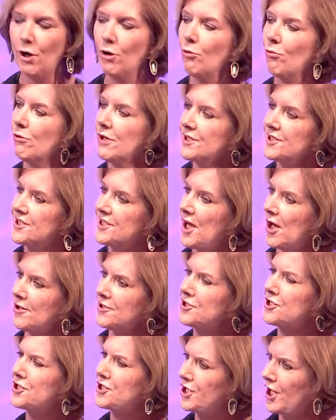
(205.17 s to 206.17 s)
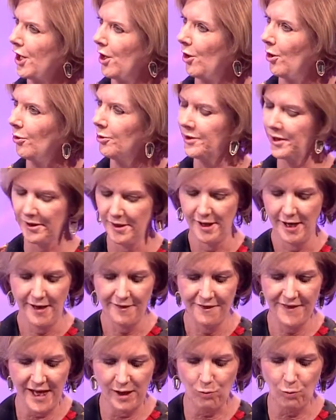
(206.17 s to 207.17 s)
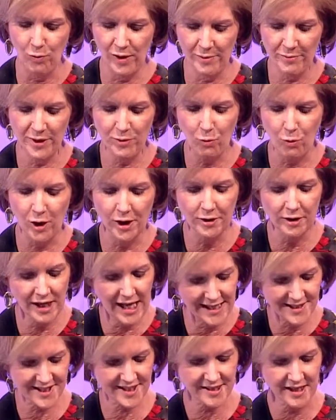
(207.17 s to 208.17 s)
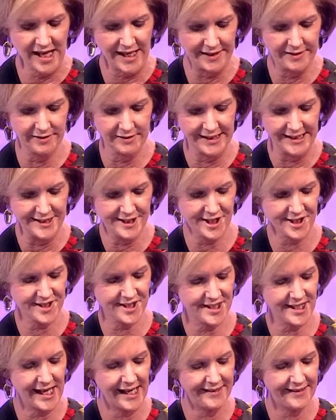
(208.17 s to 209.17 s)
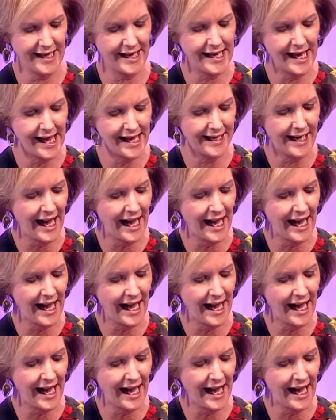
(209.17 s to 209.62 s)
Results showed that women were less likely to say they had